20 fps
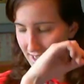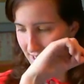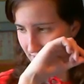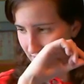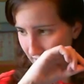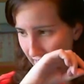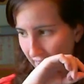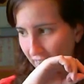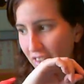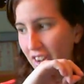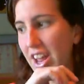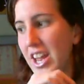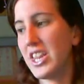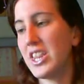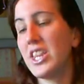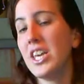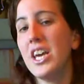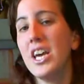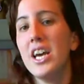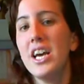like
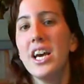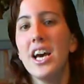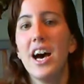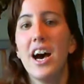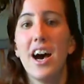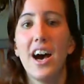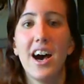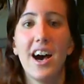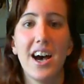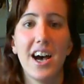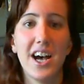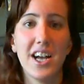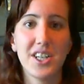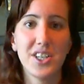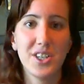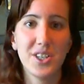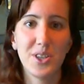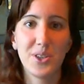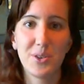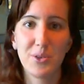Faith,
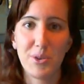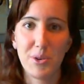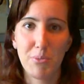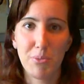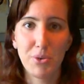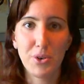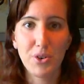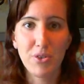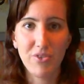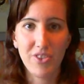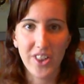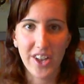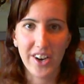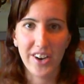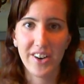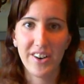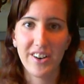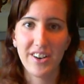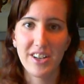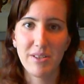to improve
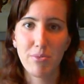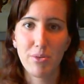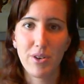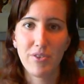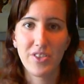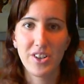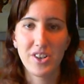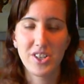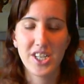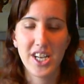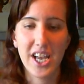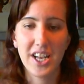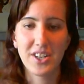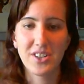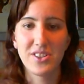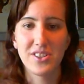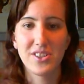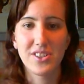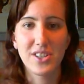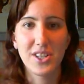their
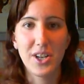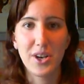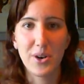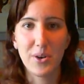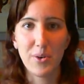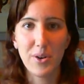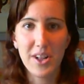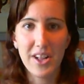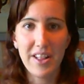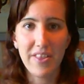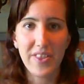channels, you know?